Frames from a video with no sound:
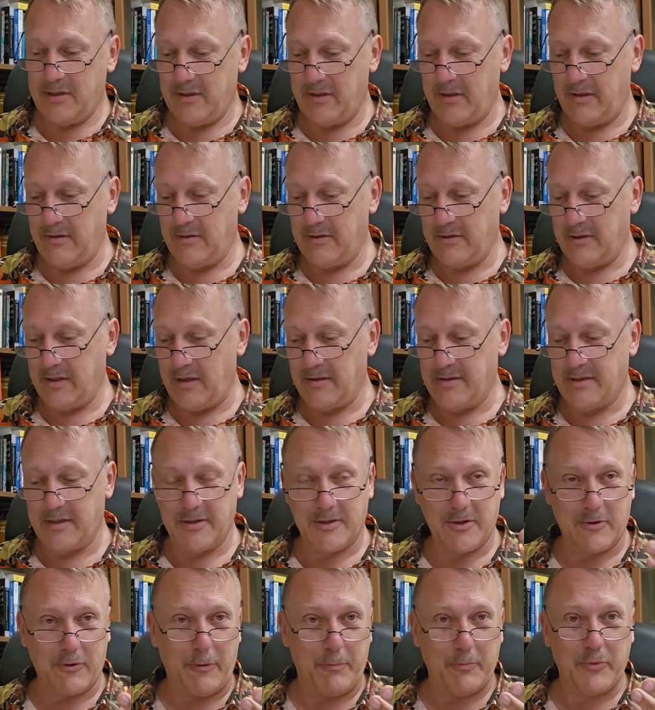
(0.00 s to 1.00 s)
And then, as the
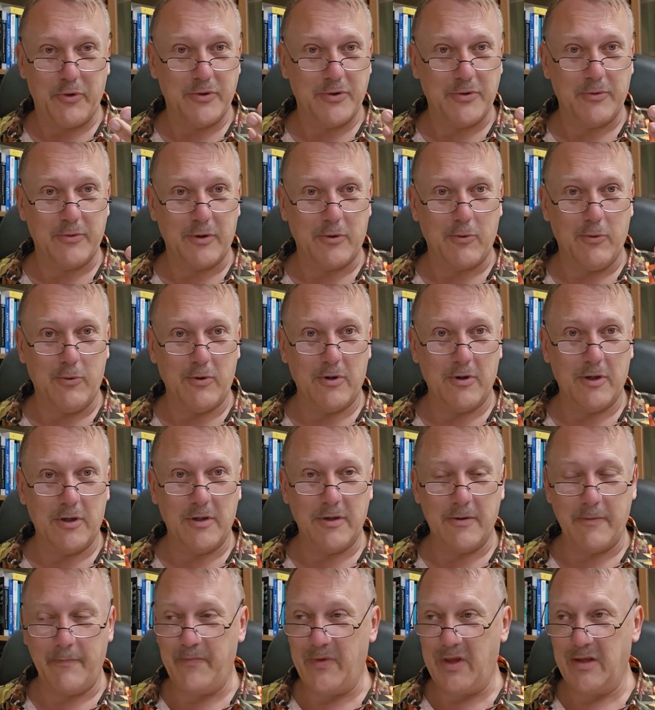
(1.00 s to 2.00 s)
scriptures recorded,